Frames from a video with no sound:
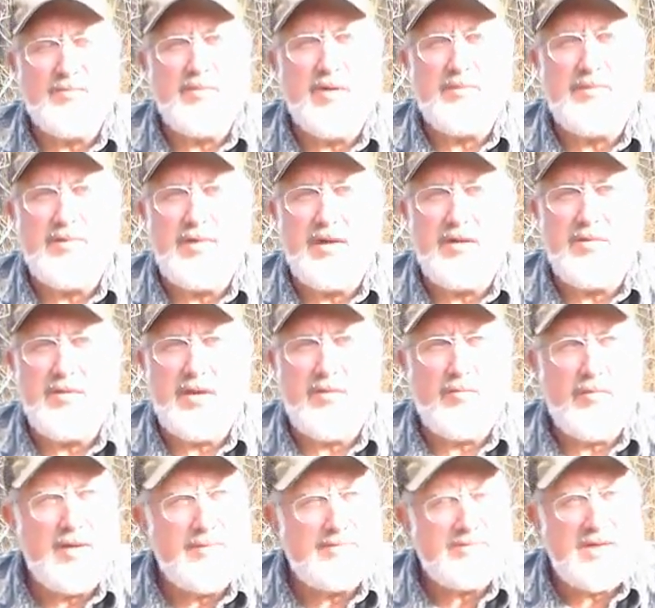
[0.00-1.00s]
We'll put it on
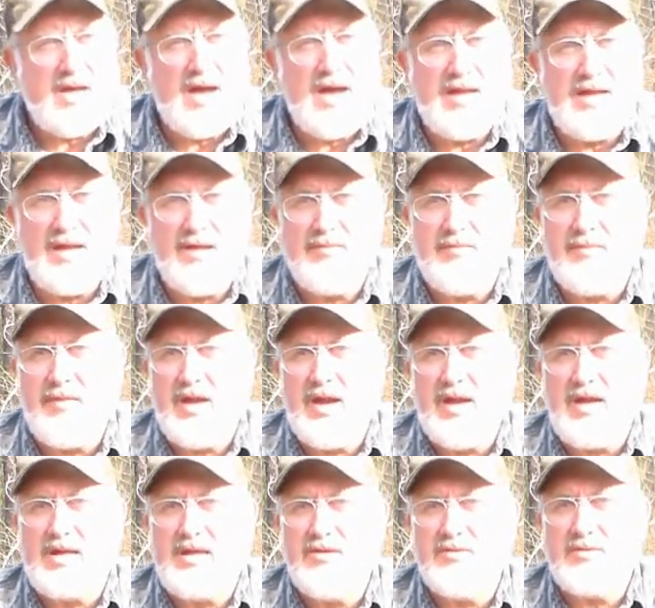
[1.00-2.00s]
our website.
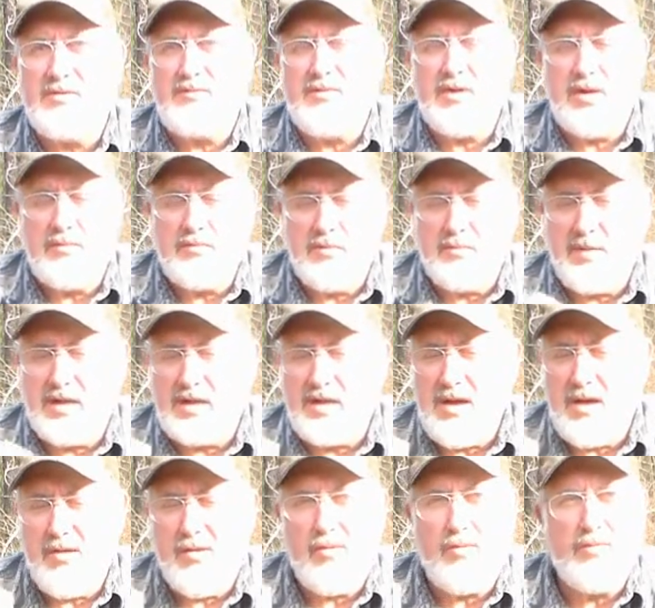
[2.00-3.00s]
Everybody that kills a bird with my
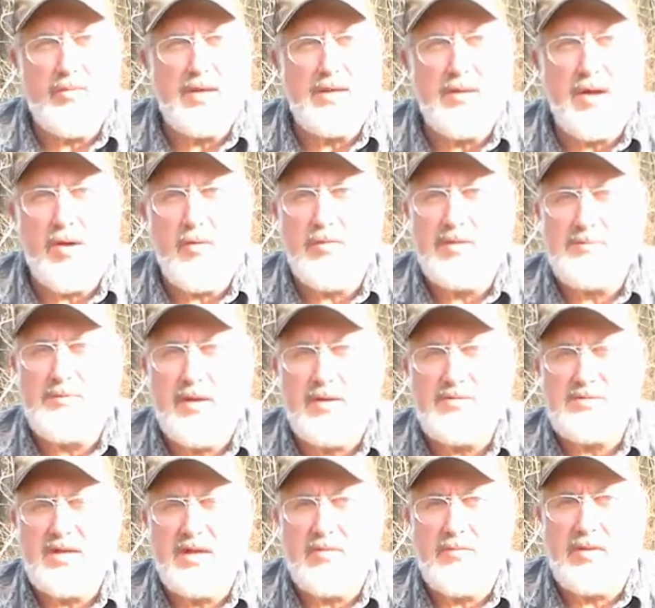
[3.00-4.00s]
call, we always
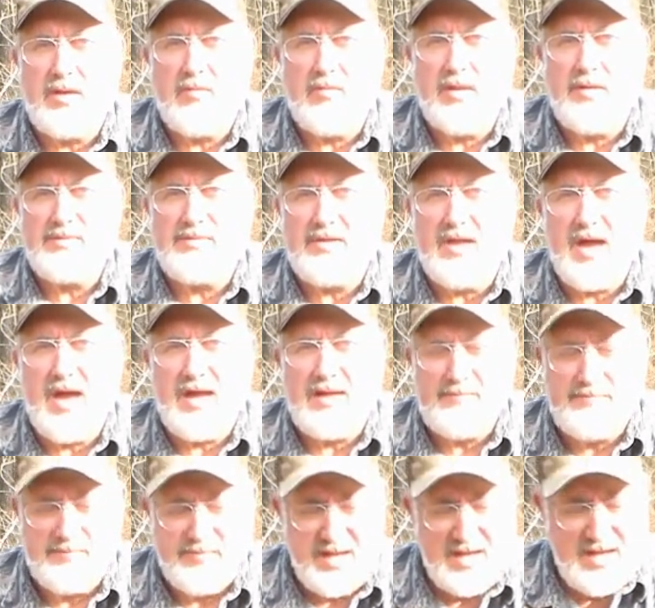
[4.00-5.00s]
post it on our
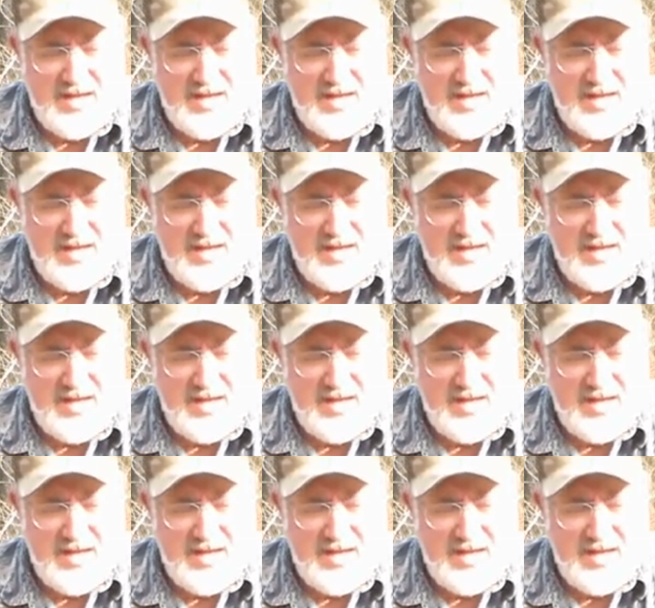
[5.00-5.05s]
website.